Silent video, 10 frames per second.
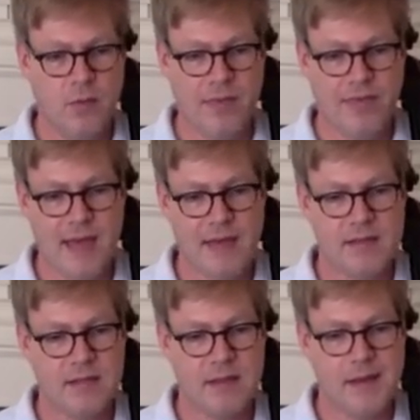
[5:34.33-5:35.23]
with
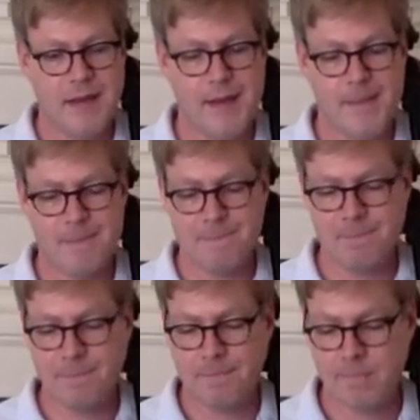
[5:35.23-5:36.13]
that.
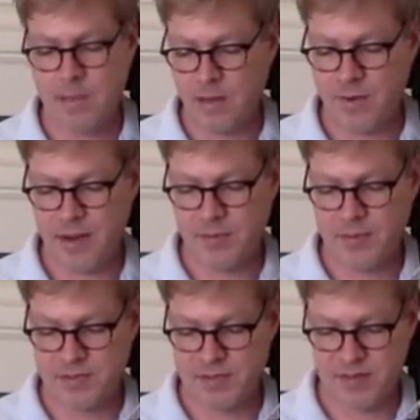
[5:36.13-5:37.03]
All right,
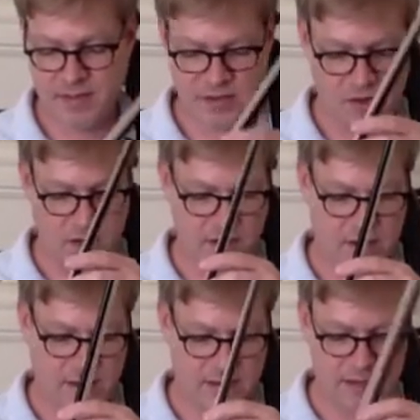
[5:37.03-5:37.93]
well, let's just get started
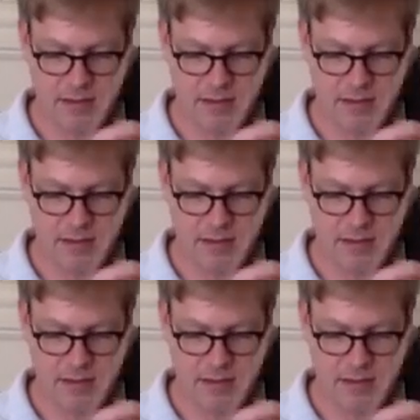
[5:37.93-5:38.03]
on,